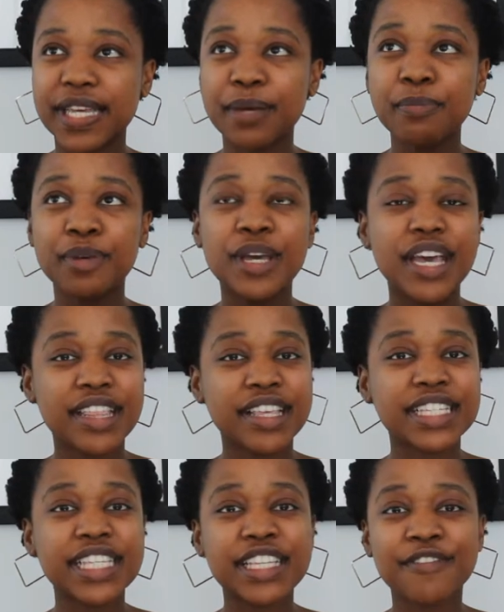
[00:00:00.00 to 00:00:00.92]
tip
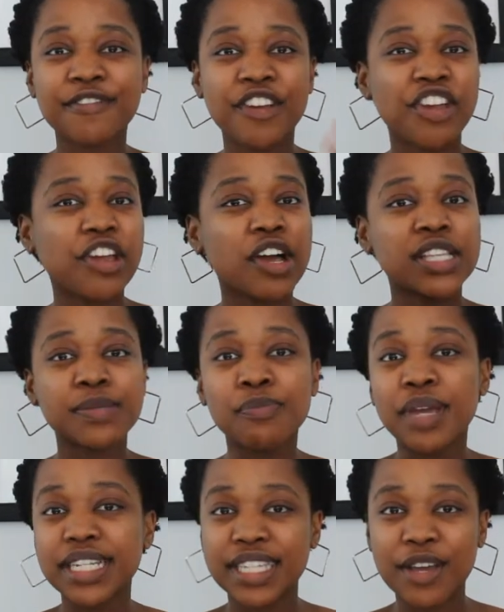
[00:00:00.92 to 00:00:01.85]
this is a very
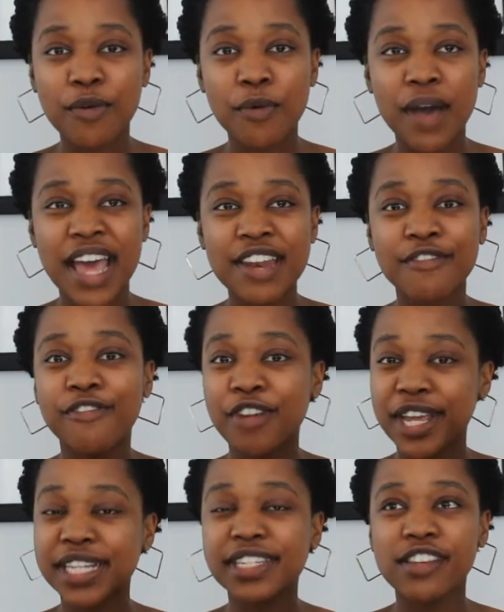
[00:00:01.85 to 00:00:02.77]
cosmetic one for
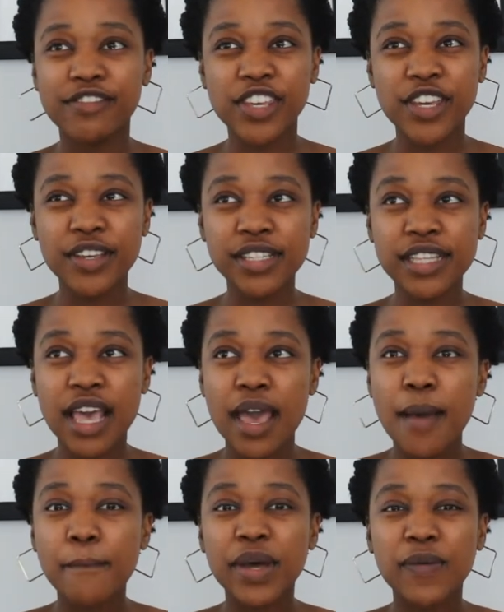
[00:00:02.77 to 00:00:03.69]
interviews
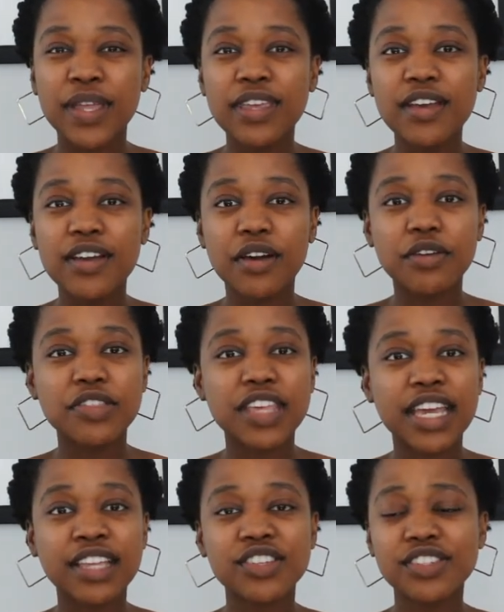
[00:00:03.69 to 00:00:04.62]
but when you go
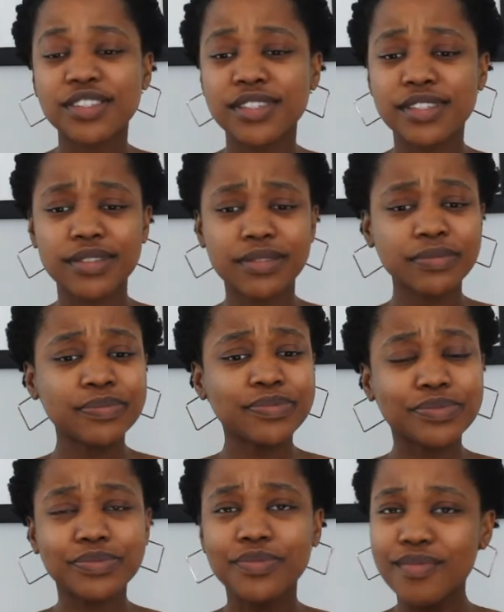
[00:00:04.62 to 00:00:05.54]
there just
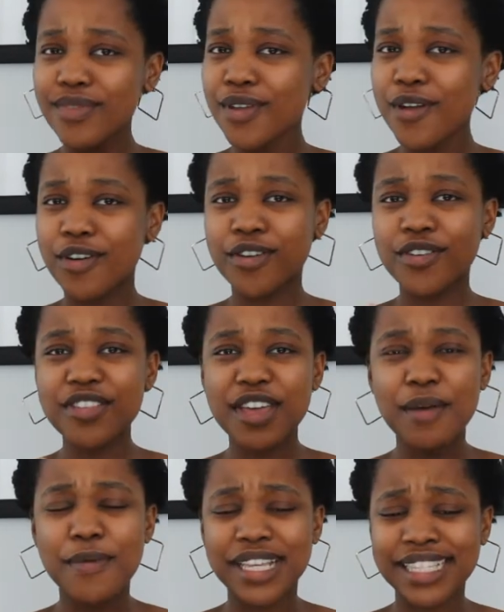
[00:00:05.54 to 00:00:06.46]
go
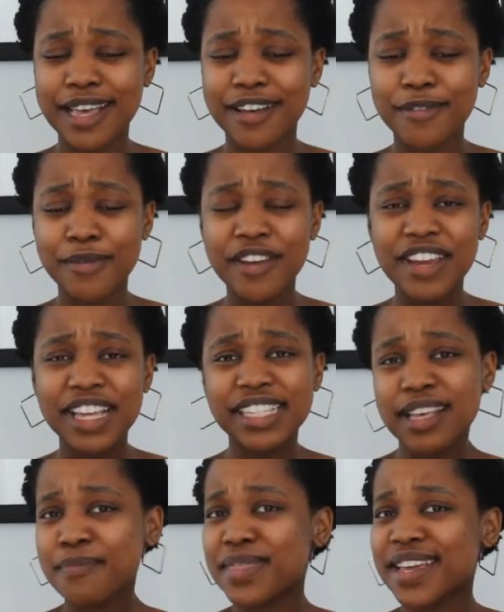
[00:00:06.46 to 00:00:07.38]
there wearing
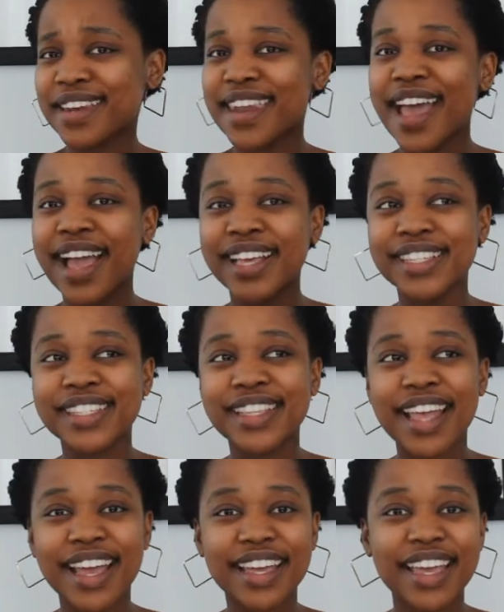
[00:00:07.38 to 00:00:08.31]
something nice
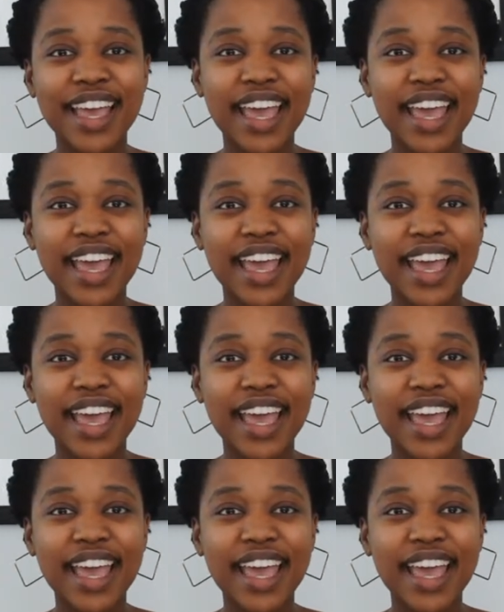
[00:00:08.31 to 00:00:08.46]
like